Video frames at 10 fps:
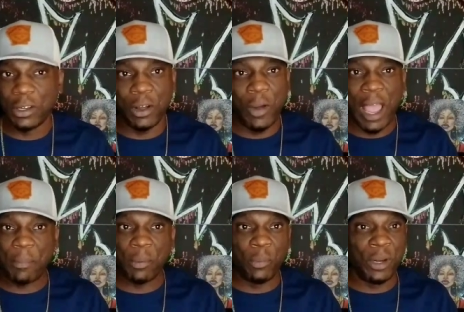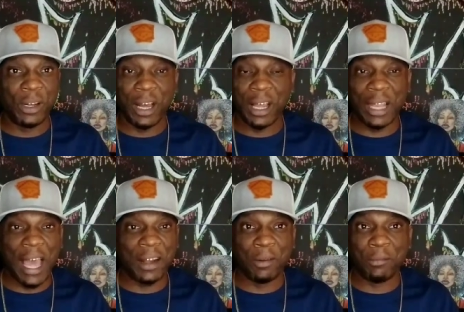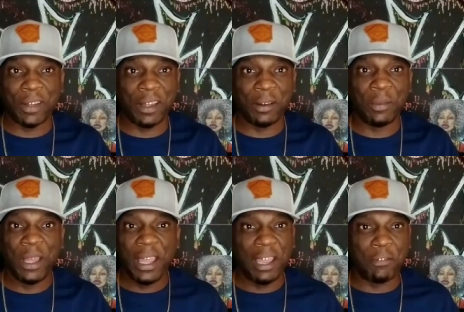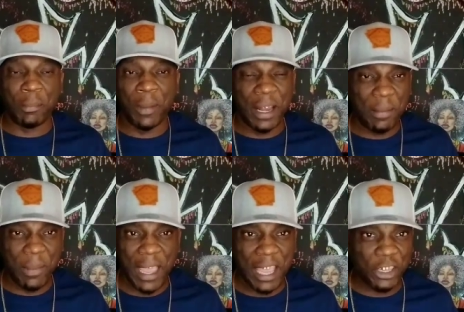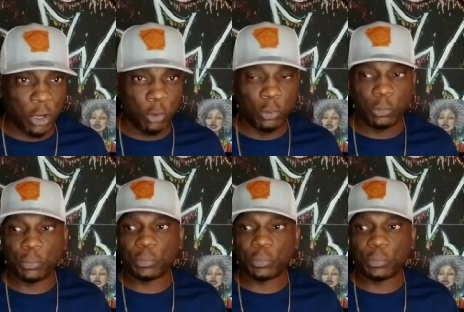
gonna happen with a lot of them, fam. And for Moneybagg Yo,